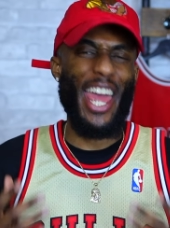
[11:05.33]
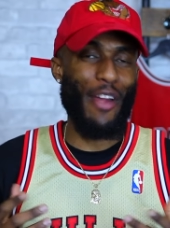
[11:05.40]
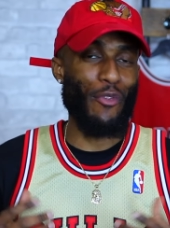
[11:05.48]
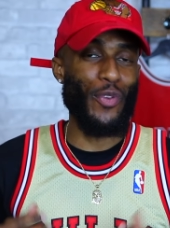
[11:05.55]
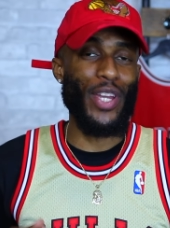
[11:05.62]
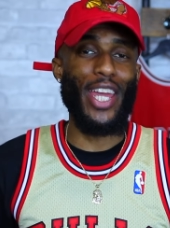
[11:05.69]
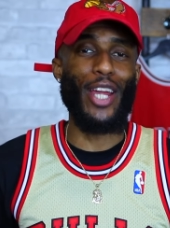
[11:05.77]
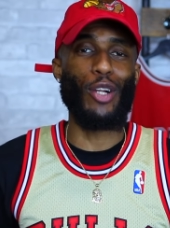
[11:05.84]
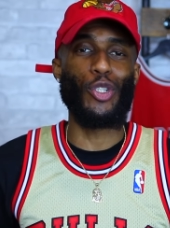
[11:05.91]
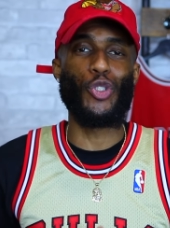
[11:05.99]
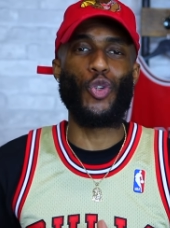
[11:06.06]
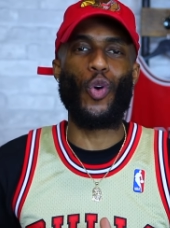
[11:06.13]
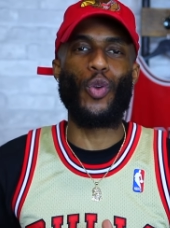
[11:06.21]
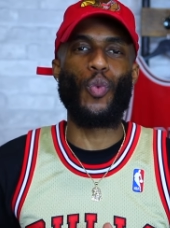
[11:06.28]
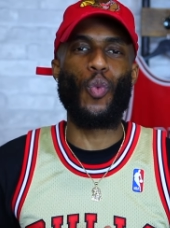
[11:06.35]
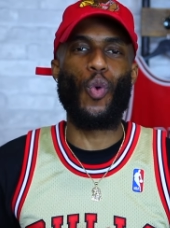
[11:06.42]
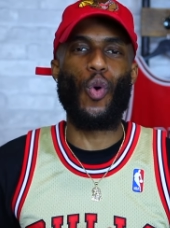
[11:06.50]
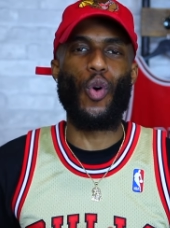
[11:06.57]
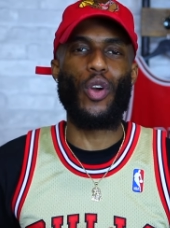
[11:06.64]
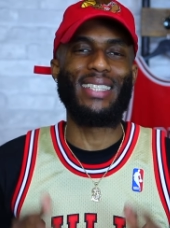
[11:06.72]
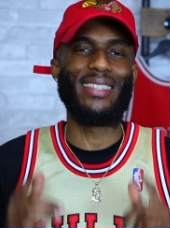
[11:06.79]
Every Air Jordan
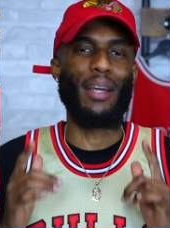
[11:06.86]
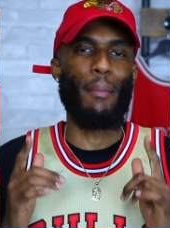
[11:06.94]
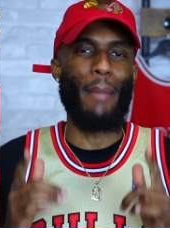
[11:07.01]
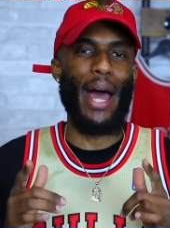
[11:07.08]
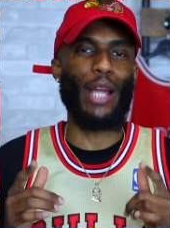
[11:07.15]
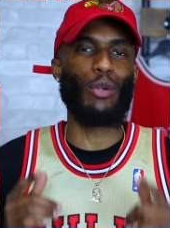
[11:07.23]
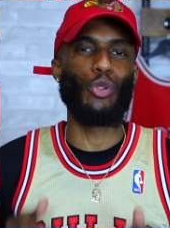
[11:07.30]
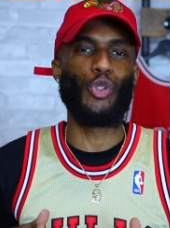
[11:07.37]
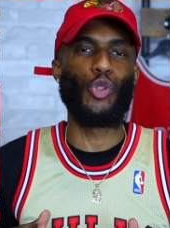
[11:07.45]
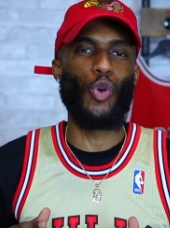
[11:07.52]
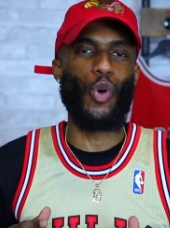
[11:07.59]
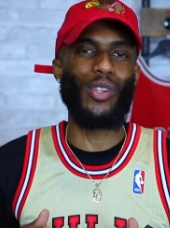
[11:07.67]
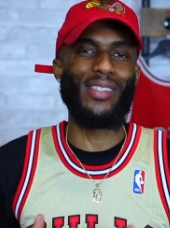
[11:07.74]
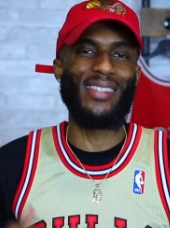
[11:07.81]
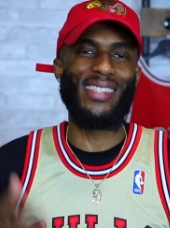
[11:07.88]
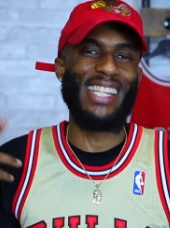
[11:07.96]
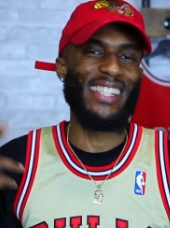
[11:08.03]
worn to Michael Jordan's